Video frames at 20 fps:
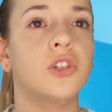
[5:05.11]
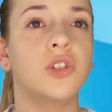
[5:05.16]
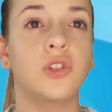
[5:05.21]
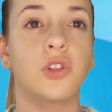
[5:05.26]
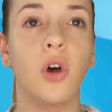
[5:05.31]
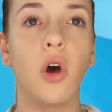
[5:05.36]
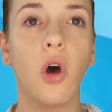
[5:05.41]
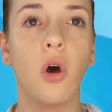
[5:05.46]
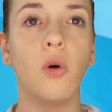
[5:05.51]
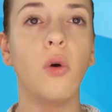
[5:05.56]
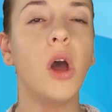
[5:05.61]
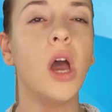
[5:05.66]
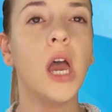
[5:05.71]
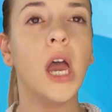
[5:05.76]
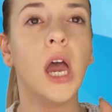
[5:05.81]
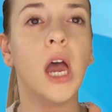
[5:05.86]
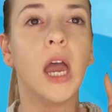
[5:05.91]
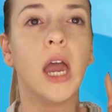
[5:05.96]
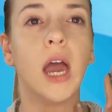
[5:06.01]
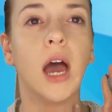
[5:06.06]
So
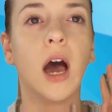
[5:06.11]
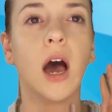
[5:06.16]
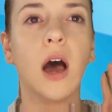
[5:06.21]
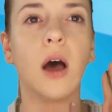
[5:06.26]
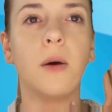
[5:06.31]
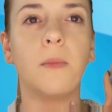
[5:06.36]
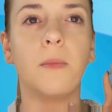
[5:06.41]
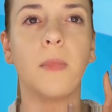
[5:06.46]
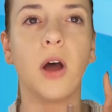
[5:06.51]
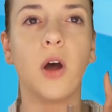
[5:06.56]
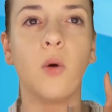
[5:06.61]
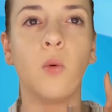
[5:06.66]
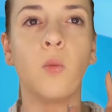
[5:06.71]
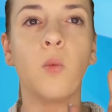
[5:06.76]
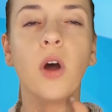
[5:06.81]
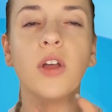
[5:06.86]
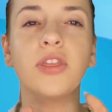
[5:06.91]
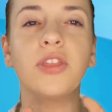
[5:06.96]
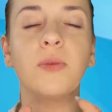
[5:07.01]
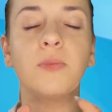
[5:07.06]

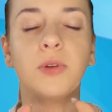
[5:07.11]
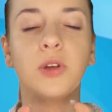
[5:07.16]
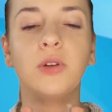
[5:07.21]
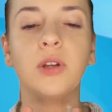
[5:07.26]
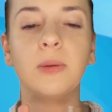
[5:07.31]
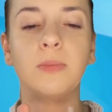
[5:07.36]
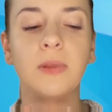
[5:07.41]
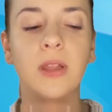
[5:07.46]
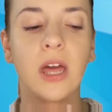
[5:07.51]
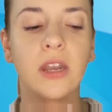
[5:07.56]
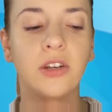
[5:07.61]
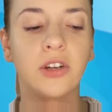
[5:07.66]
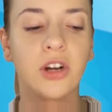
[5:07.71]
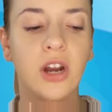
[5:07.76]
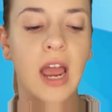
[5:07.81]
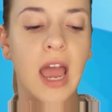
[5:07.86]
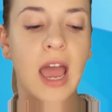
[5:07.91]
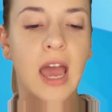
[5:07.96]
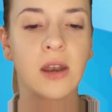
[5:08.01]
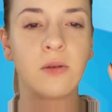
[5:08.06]
what the beauty
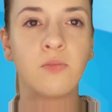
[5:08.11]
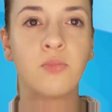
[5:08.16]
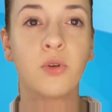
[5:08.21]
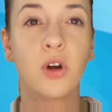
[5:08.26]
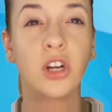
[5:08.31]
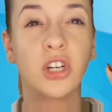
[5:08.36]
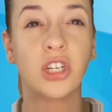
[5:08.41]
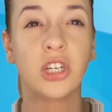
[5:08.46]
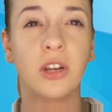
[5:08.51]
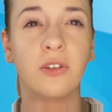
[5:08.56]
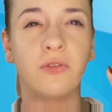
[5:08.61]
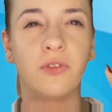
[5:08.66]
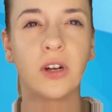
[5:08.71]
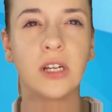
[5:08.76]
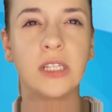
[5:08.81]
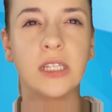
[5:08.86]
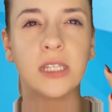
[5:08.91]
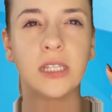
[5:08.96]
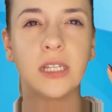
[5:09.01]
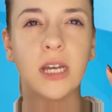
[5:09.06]
blender and brush
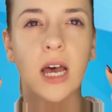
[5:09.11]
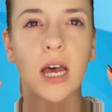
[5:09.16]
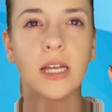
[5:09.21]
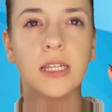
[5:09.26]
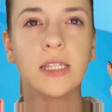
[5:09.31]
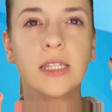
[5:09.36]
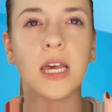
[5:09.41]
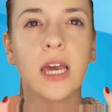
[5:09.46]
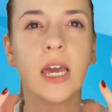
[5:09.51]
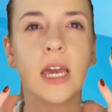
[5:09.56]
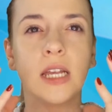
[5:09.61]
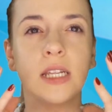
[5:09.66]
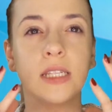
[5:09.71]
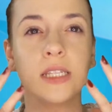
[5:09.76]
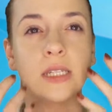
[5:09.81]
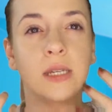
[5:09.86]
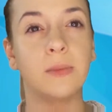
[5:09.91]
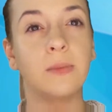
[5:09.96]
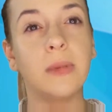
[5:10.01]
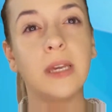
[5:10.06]
difference does
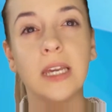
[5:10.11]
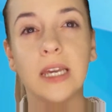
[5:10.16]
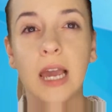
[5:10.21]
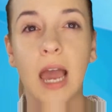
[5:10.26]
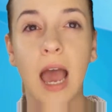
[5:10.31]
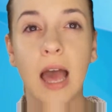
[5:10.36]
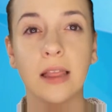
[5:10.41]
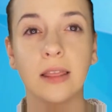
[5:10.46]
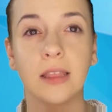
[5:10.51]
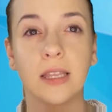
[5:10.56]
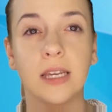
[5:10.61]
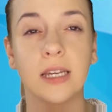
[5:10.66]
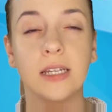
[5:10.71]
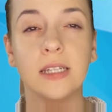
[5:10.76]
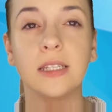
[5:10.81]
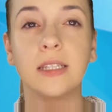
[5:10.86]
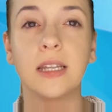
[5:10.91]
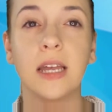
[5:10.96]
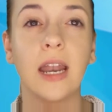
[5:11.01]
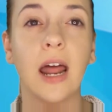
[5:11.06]
to me at
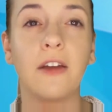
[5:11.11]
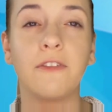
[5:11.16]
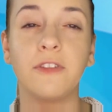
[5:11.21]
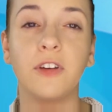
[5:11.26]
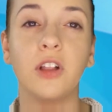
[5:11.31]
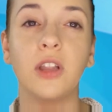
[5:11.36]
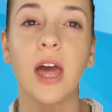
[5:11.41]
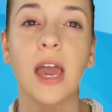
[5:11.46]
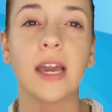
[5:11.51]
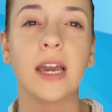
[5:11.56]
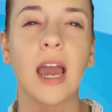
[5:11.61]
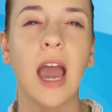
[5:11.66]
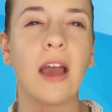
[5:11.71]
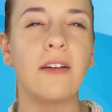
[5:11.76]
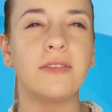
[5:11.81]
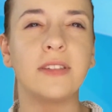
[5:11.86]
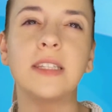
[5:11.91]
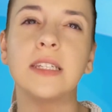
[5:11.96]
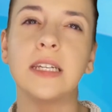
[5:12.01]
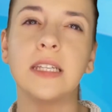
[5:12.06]
least, and I feel like
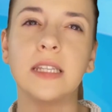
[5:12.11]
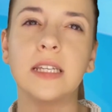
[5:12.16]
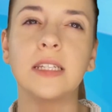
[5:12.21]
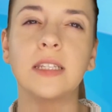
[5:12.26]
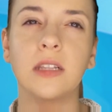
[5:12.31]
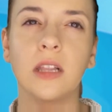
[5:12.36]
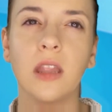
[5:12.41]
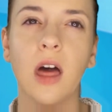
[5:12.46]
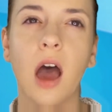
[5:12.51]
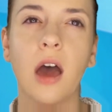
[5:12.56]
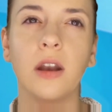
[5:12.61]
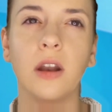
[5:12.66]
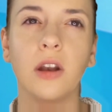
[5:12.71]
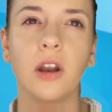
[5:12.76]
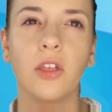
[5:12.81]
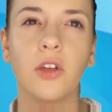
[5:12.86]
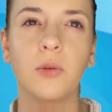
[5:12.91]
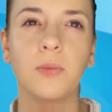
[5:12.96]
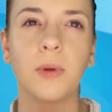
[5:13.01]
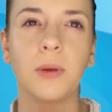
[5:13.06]
I've seen this a lot
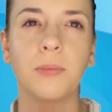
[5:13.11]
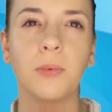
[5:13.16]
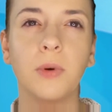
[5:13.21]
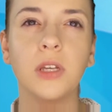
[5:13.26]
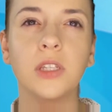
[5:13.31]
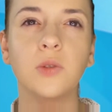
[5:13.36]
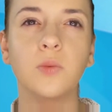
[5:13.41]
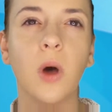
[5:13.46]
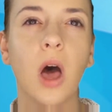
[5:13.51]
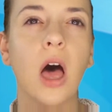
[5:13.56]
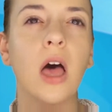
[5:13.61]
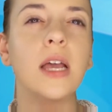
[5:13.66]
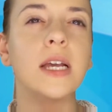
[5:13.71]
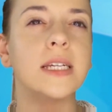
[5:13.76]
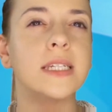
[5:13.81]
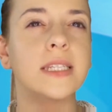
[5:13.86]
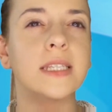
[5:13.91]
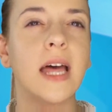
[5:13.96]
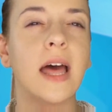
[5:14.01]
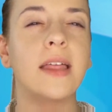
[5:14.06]
on other people as well,
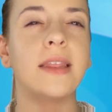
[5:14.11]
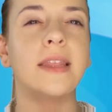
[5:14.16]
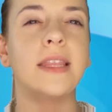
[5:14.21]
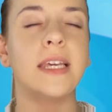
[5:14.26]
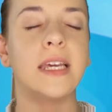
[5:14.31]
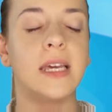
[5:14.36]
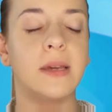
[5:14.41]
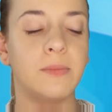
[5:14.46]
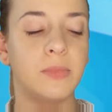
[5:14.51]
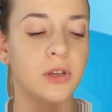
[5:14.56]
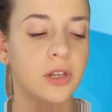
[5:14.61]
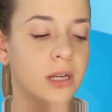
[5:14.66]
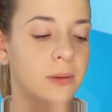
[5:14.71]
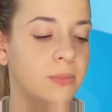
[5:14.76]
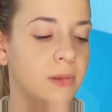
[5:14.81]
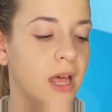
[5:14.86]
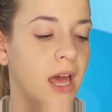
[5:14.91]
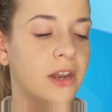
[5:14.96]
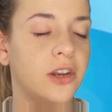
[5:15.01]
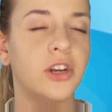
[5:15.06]
is that the Beauty
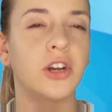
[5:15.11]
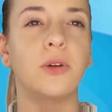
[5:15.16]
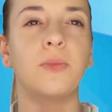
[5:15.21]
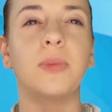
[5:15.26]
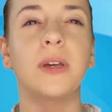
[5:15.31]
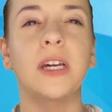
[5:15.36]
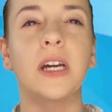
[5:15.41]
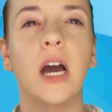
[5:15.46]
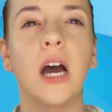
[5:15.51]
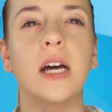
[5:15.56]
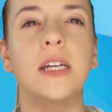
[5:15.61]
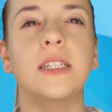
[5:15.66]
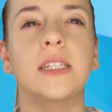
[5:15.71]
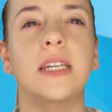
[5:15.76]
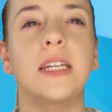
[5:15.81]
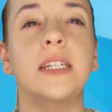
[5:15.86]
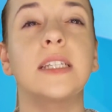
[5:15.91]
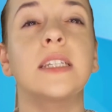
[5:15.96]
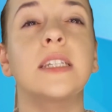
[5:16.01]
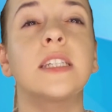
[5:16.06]
Blender, because
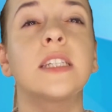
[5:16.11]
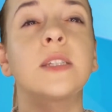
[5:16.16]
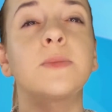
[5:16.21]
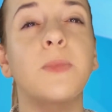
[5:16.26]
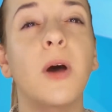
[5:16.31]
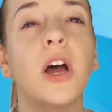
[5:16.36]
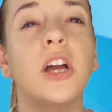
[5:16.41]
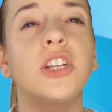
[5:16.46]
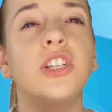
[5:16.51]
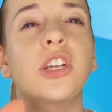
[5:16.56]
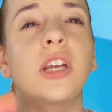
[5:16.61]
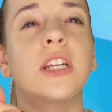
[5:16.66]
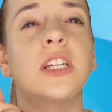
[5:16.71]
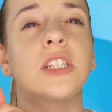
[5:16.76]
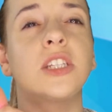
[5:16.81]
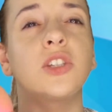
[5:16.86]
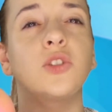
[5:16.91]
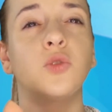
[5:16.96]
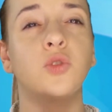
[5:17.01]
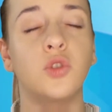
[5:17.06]
it is a sponge and
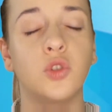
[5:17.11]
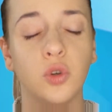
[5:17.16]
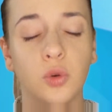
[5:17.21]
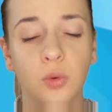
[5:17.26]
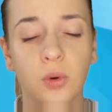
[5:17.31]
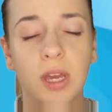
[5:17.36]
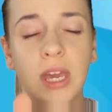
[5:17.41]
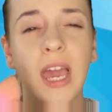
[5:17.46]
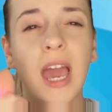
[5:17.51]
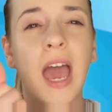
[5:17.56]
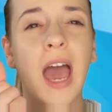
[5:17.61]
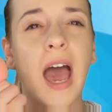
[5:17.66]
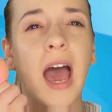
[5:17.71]
it's dewy